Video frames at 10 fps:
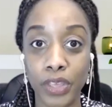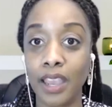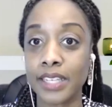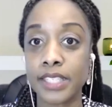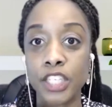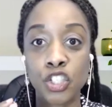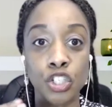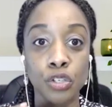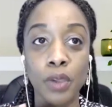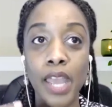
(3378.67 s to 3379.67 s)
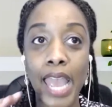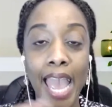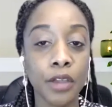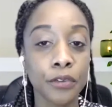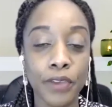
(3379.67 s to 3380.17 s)
I teach you
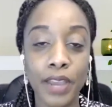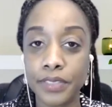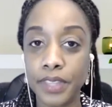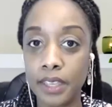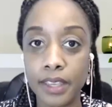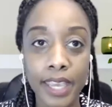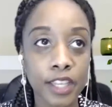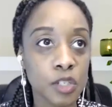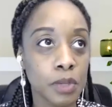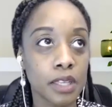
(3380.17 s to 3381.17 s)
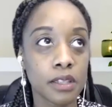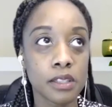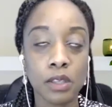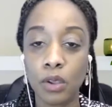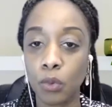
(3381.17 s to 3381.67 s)
how to find the engagements,